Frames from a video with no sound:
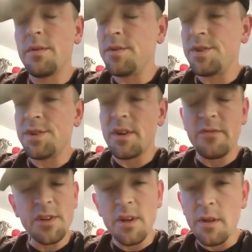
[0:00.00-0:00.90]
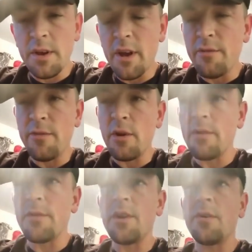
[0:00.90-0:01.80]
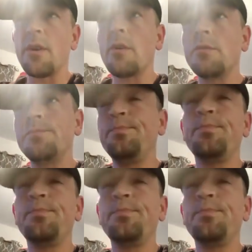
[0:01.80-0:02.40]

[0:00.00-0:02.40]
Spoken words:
There's just never telling how far a video would go.